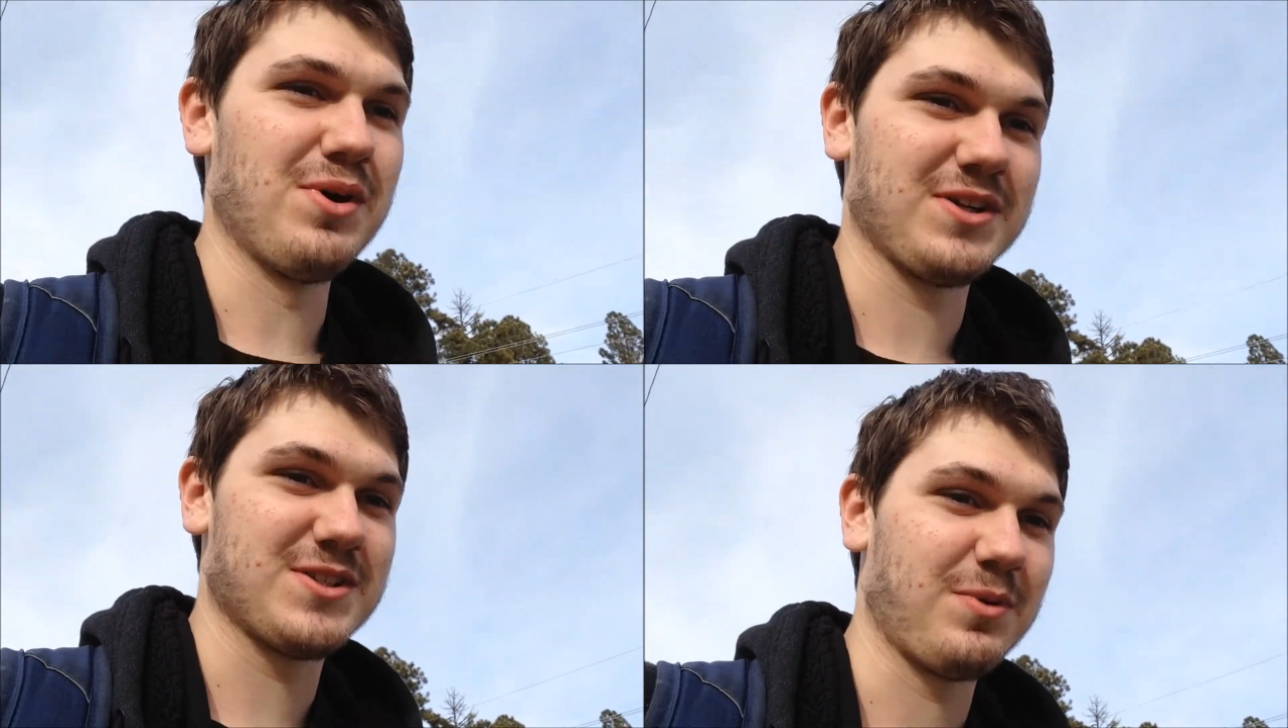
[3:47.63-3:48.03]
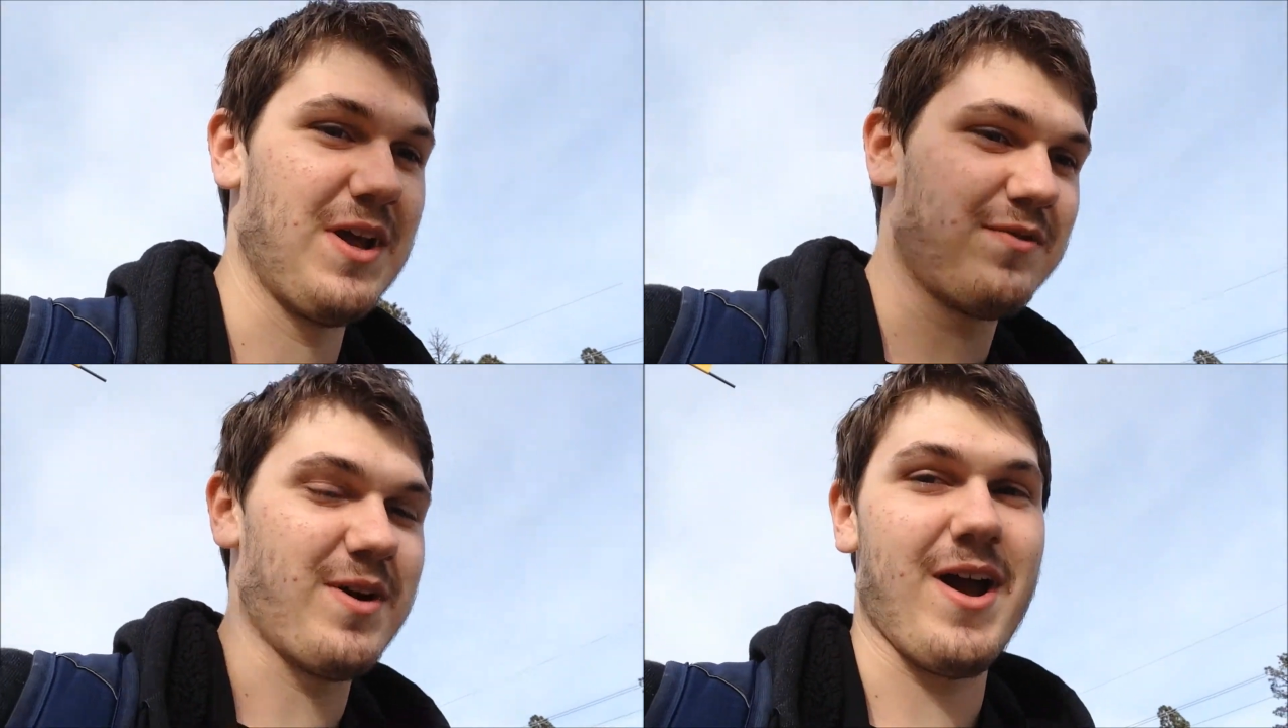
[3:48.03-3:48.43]
books
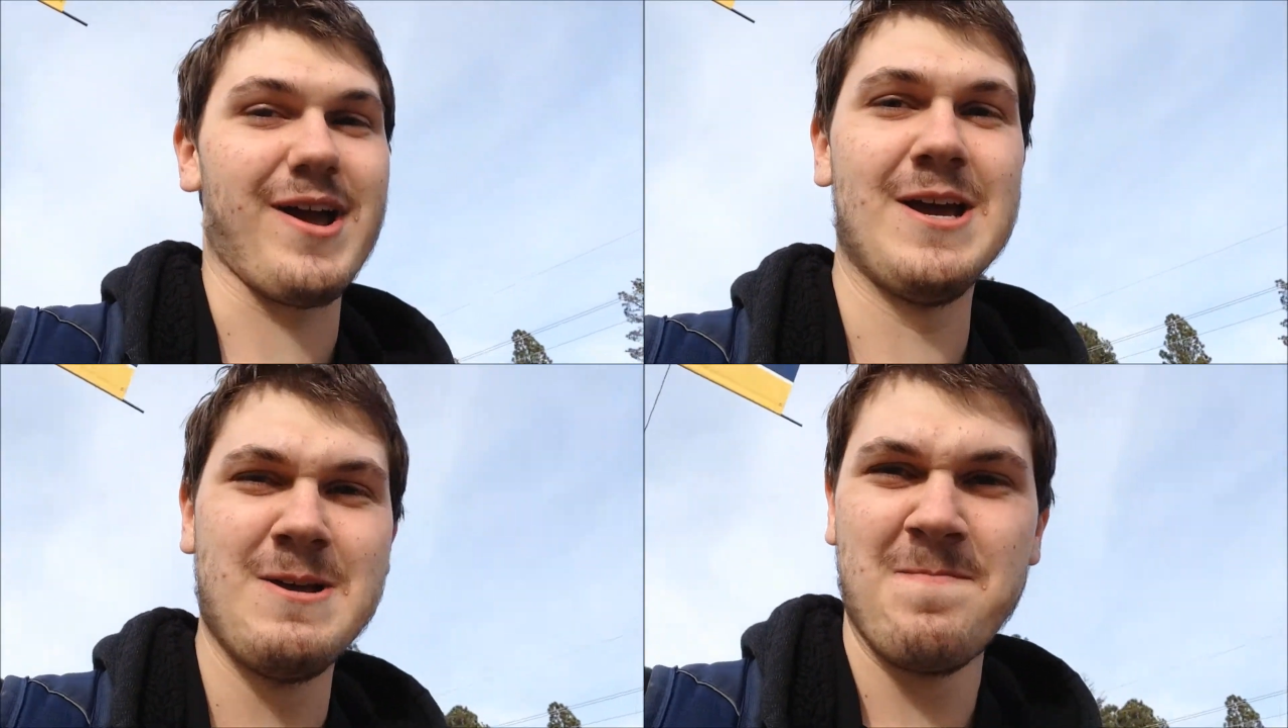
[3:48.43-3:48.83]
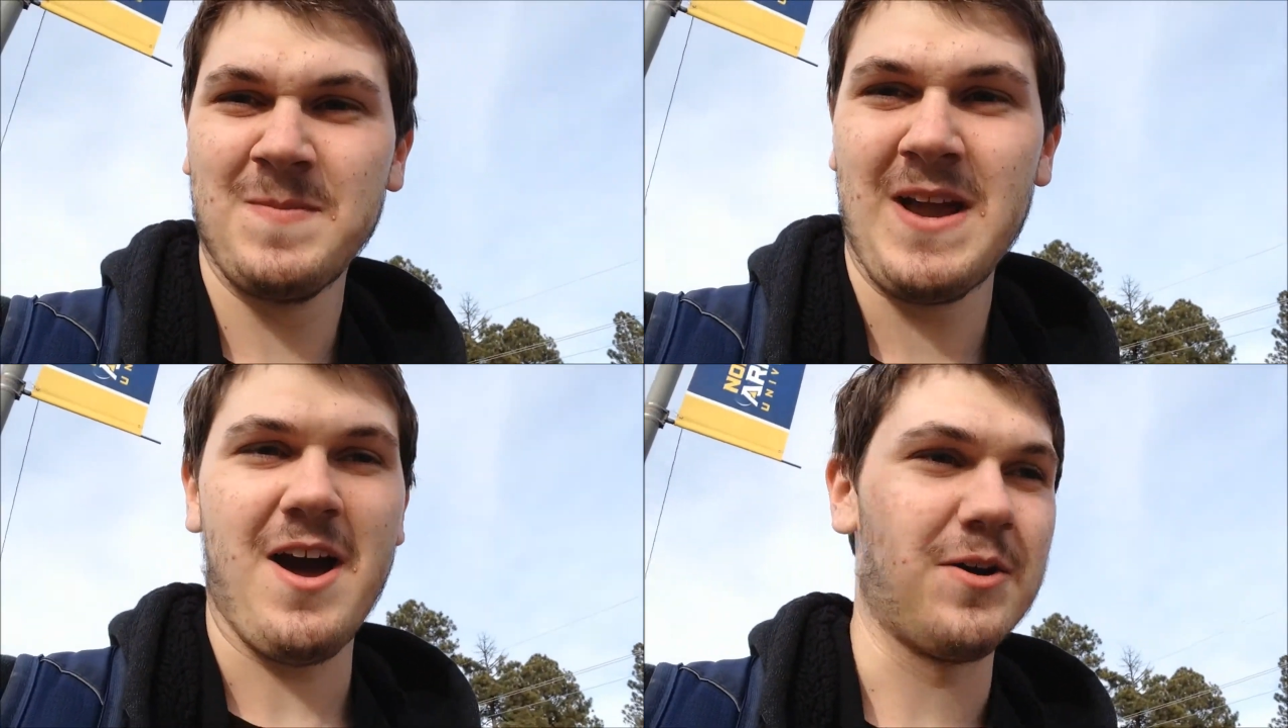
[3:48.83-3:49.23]
whenever I
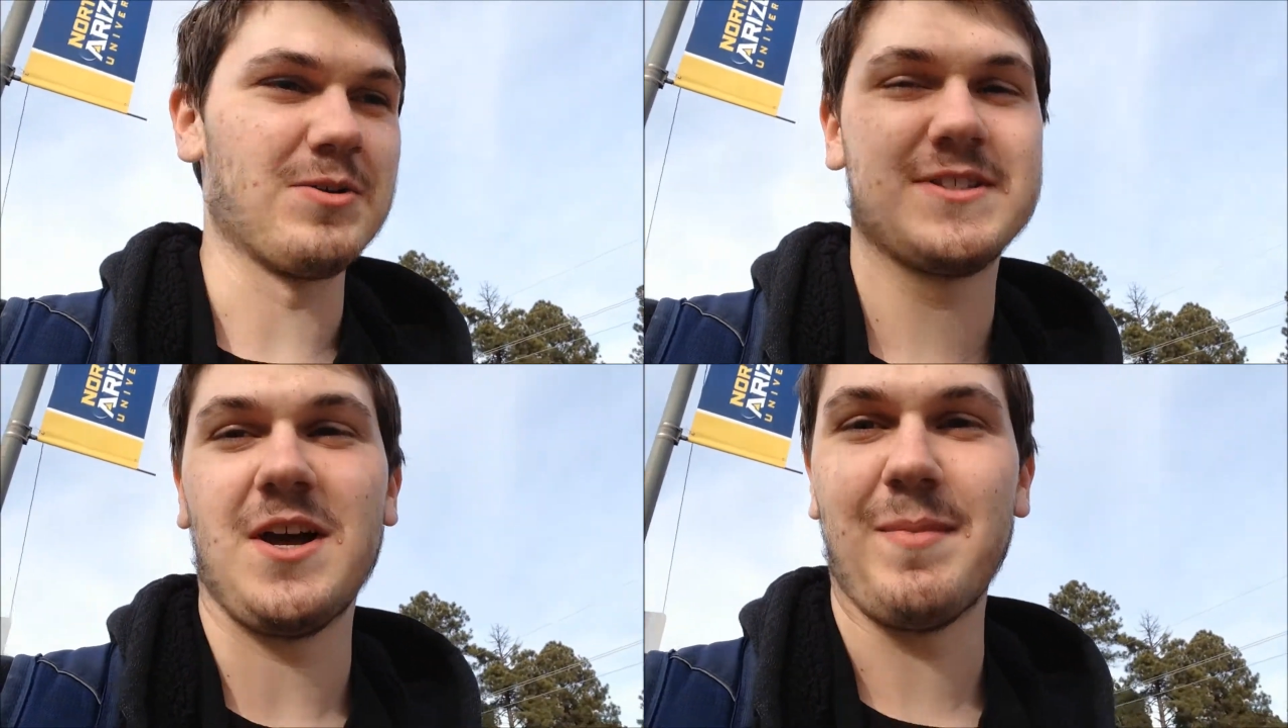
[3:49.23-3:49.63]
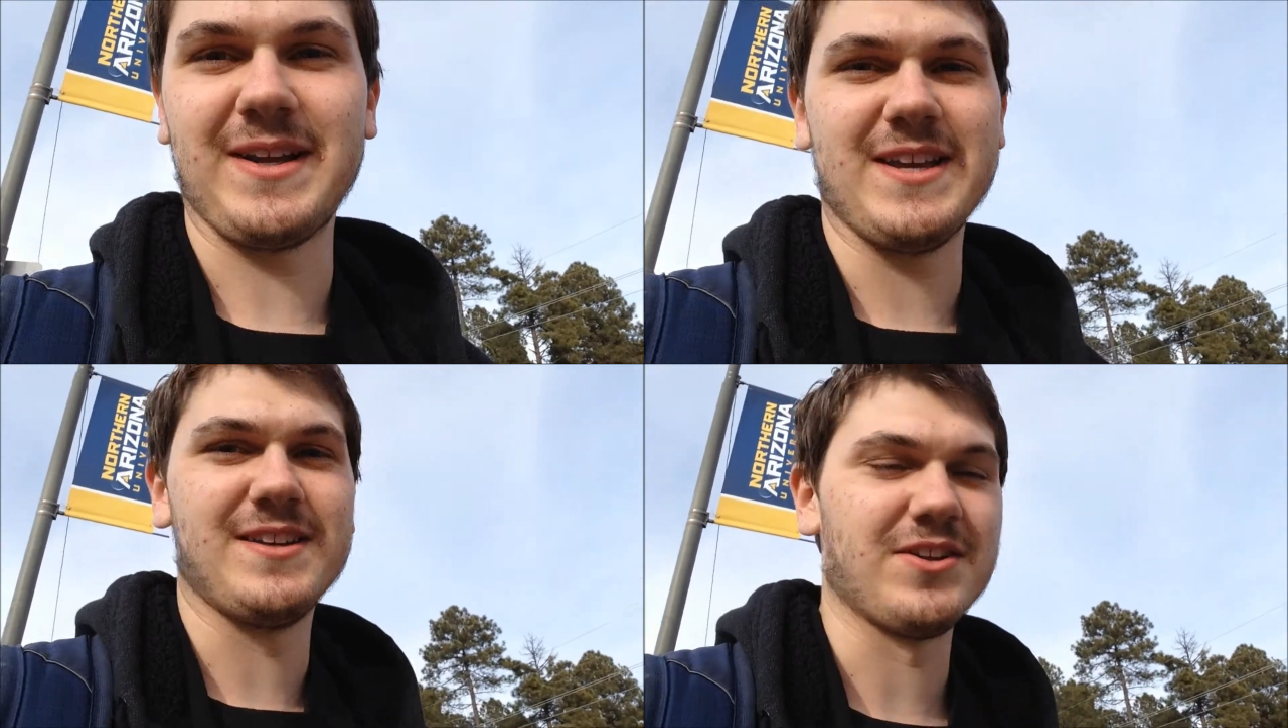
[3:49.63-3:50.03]
sell
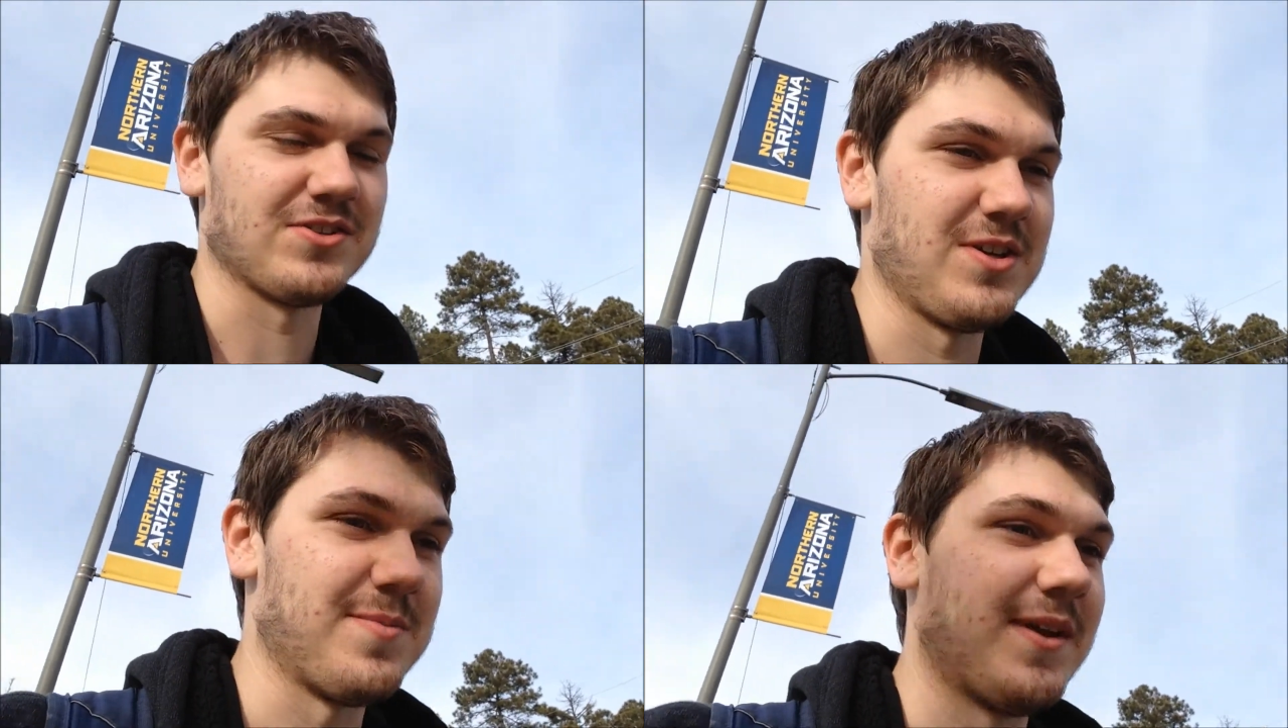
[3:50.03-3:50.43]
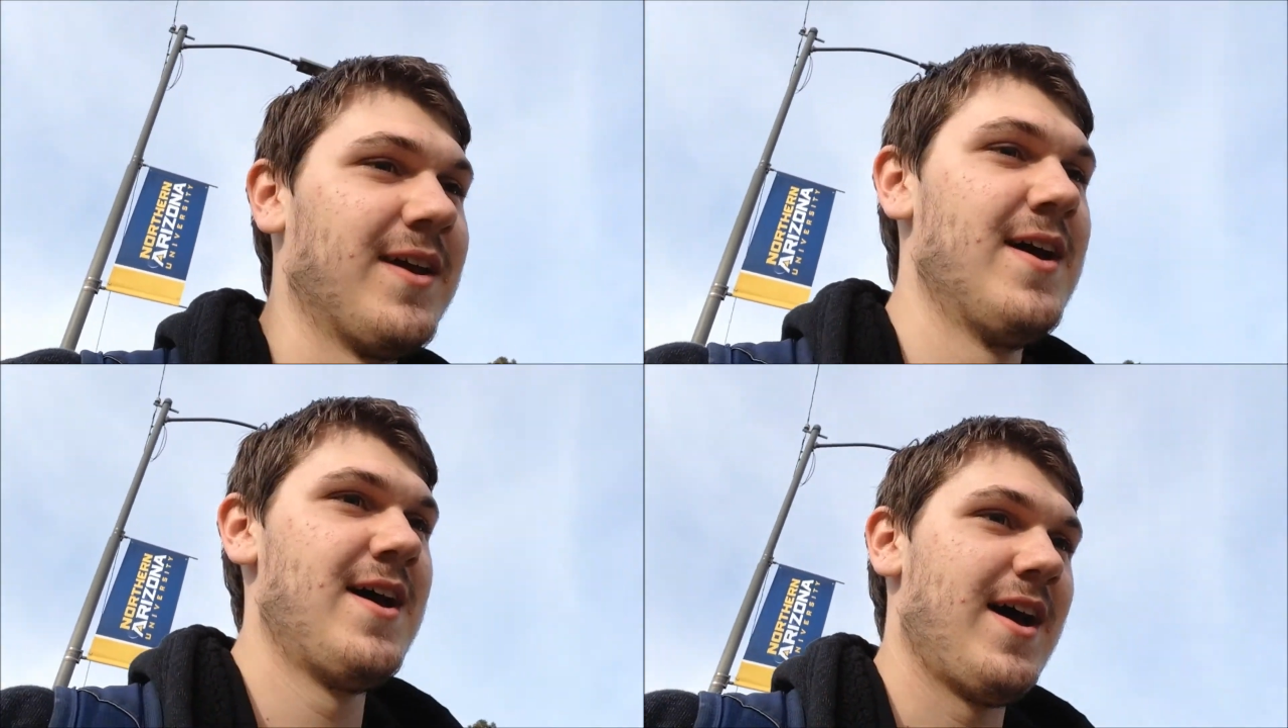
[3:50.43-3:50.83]
my kidney or something.